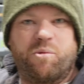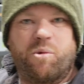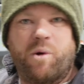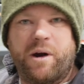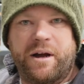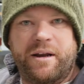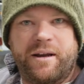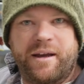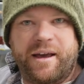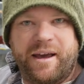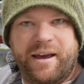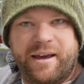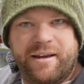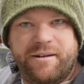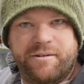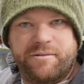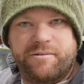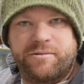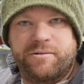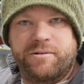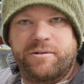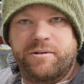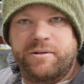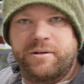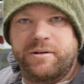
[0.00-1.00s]
one handle
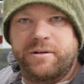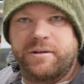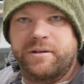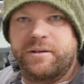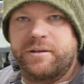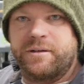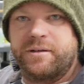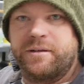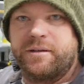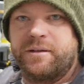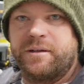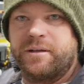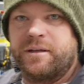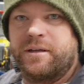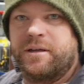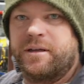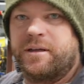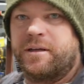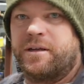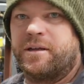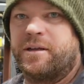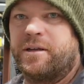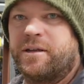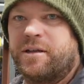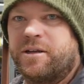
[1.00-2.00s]

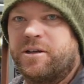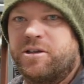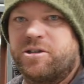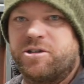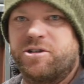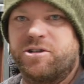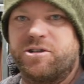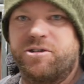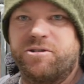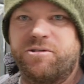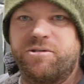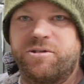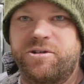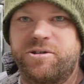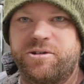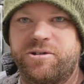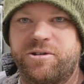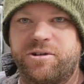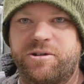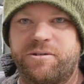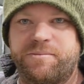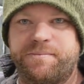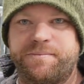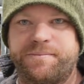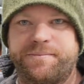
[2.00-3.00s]
should do the
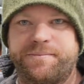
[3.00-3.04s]
job.